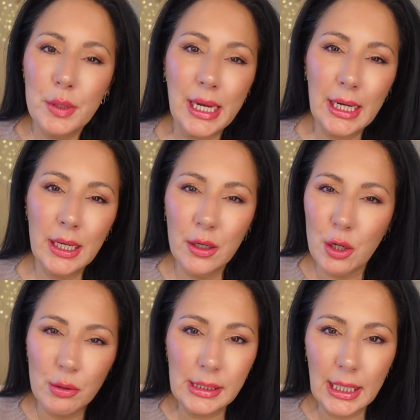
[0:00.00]
dating,
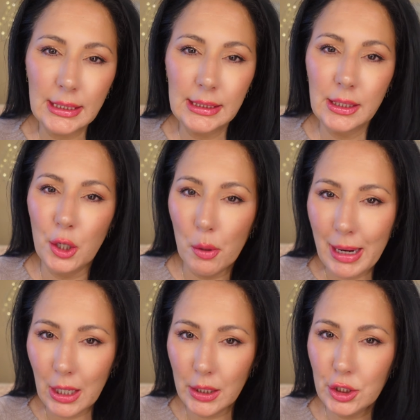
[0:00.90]
no sex,
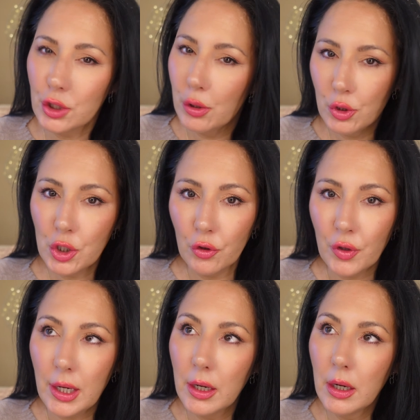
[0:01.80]
marriage, no
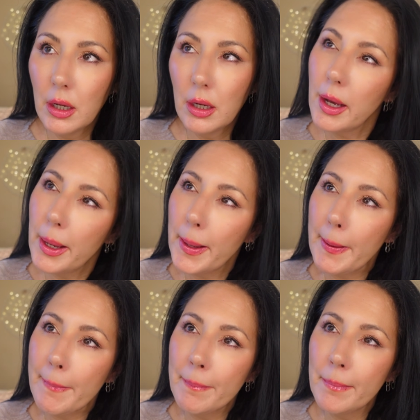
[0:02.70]
children.
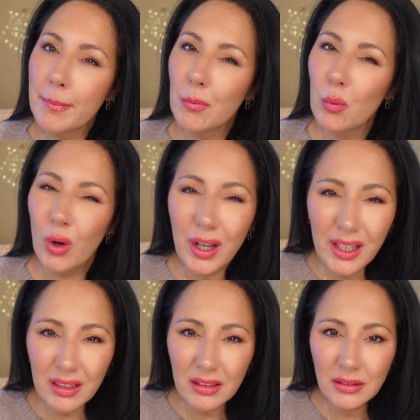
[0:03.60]

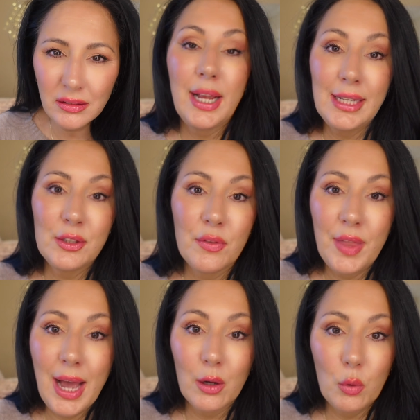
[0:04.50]
What? To answer
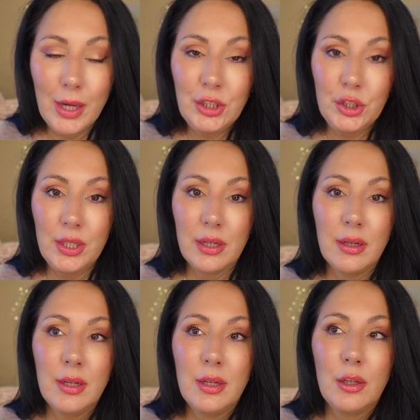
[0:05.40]
that question,
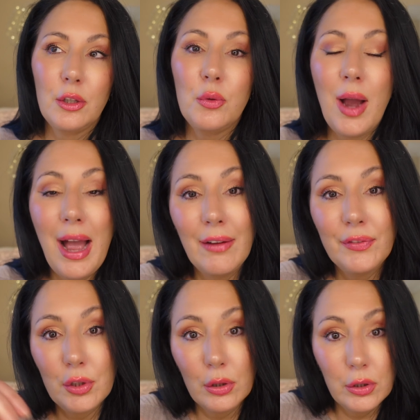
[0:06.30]
you have
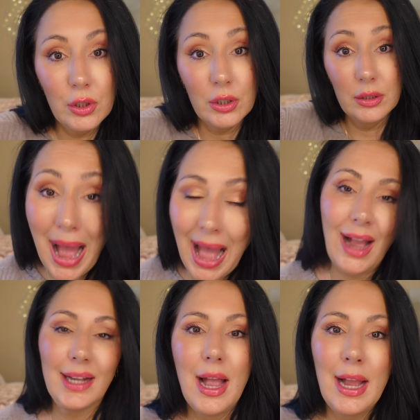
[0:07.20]
to look
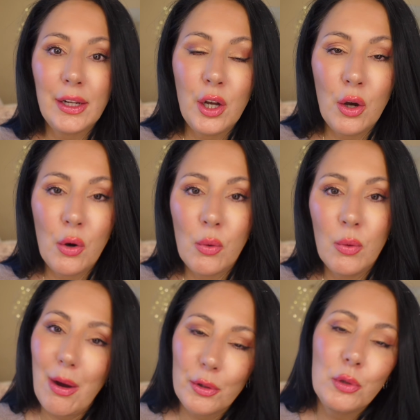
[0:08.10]
back and go,
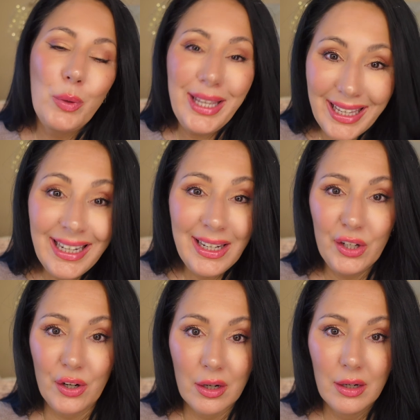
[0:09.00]
how did we get
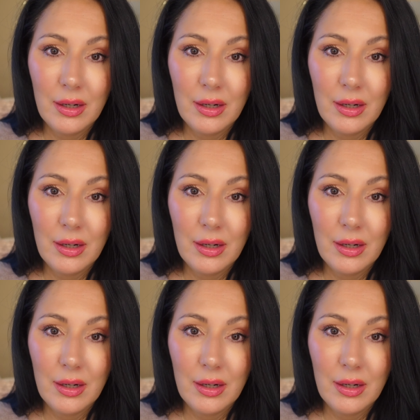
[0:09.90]
here?